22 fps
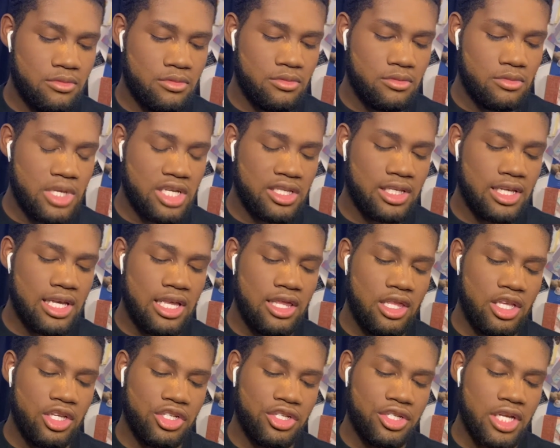It's
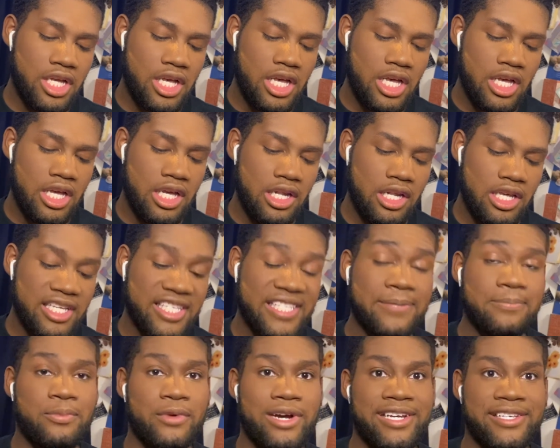in the shade
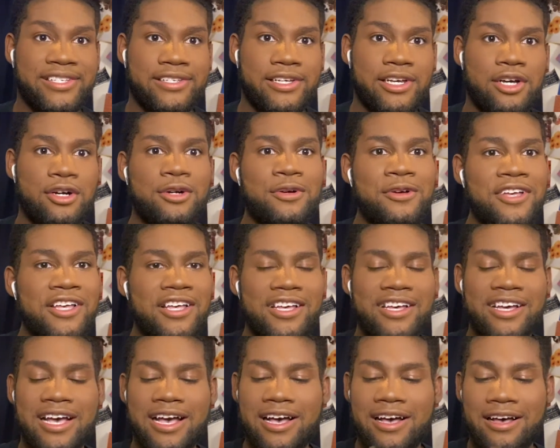Espresso.
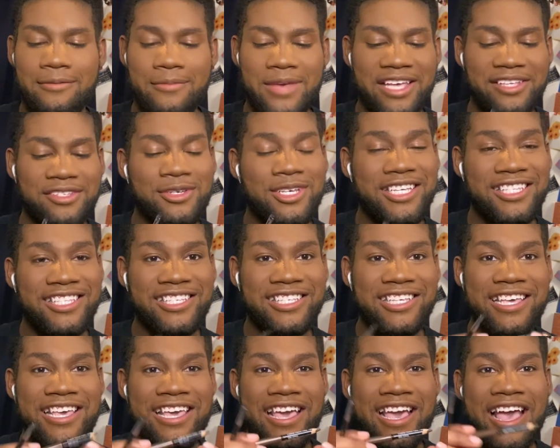As you can
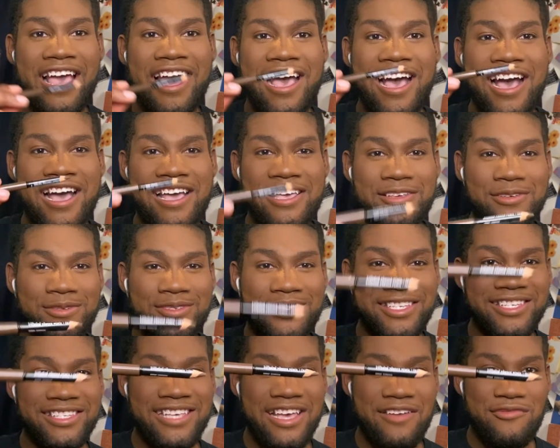see, I use
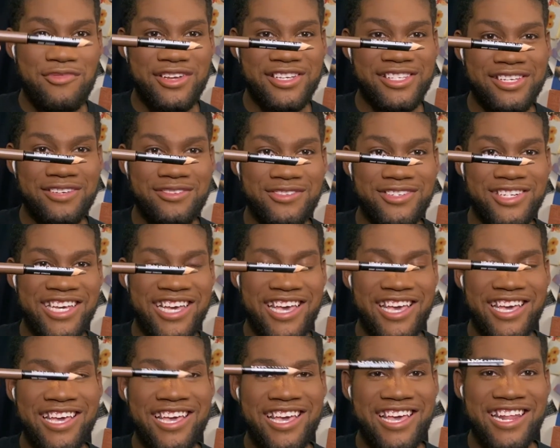this every single
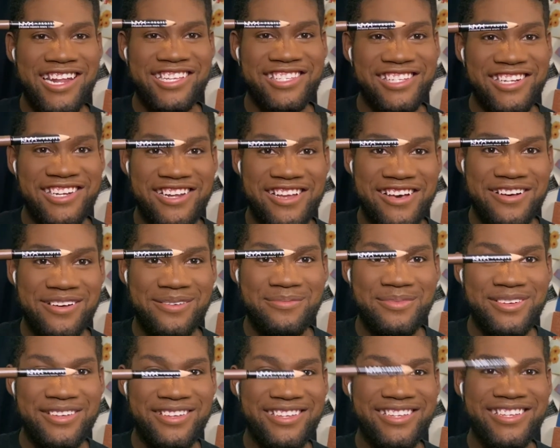day, and it's a nub.
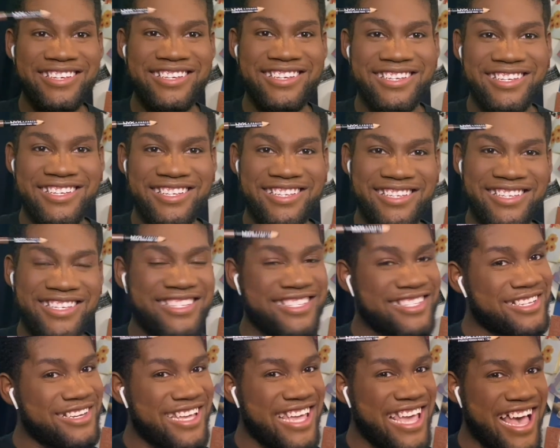
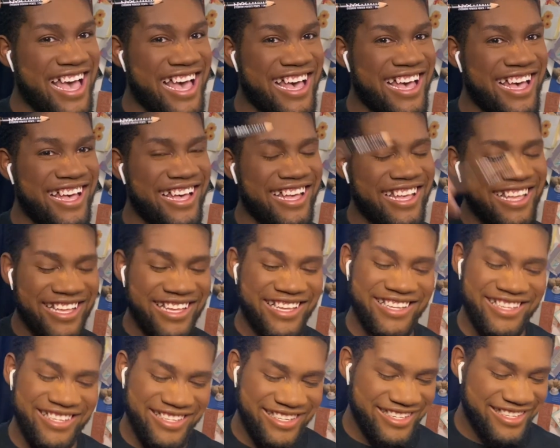So yeah.
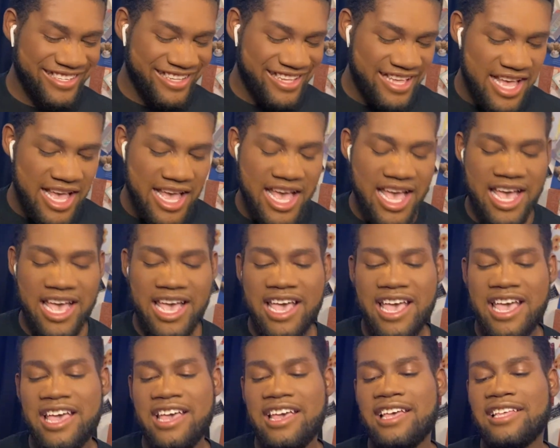
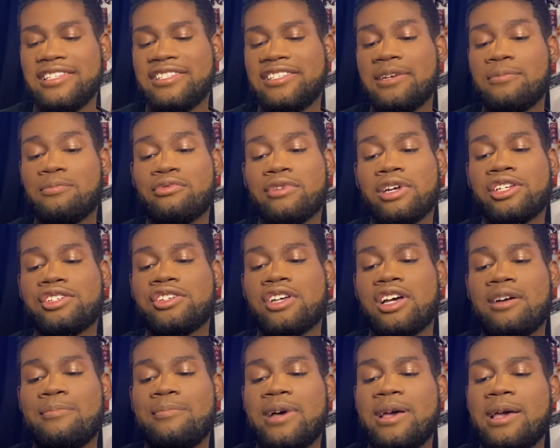And to brush
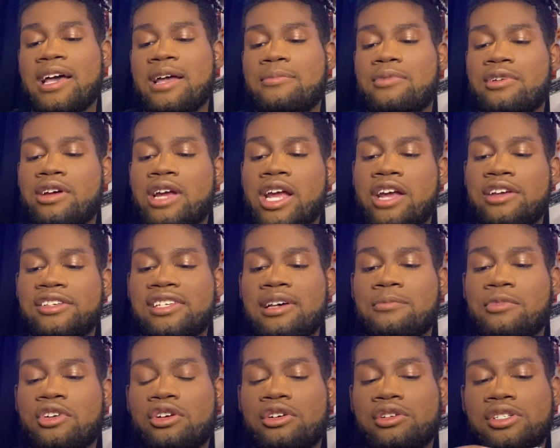up my eyebrow hairs,
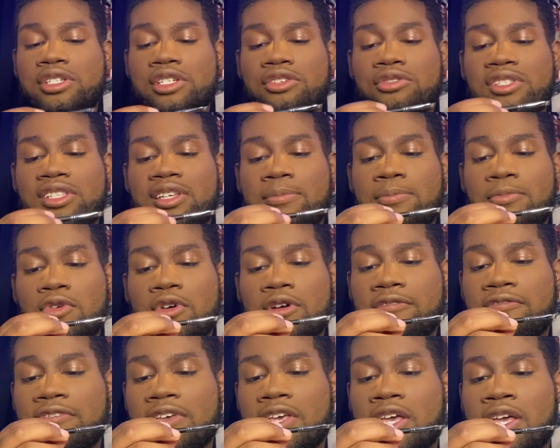I'm going to use the
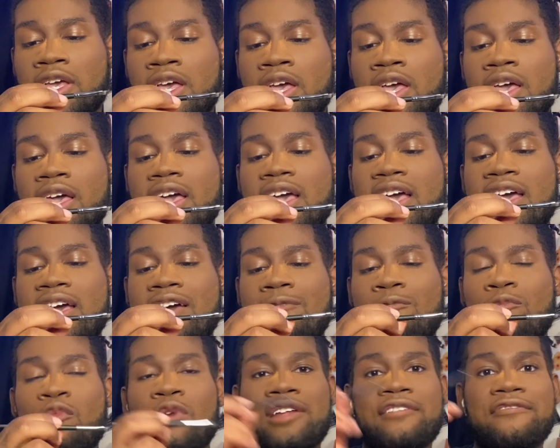Morphe
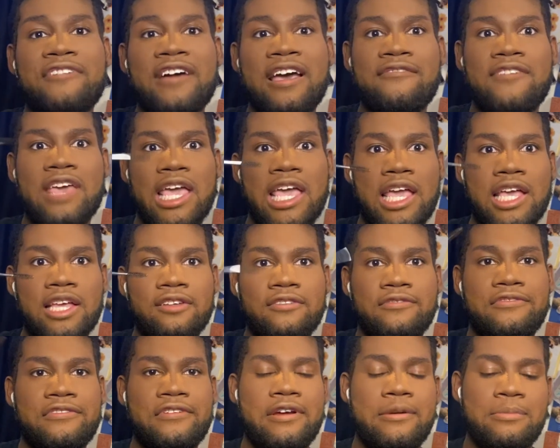
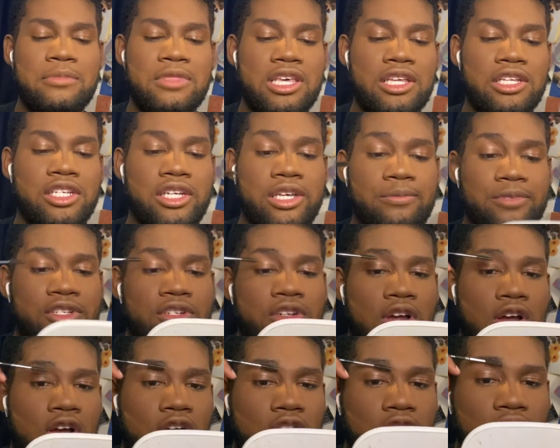M158 from the James
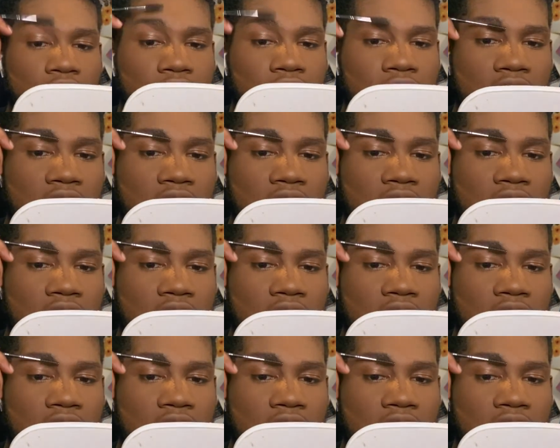Charles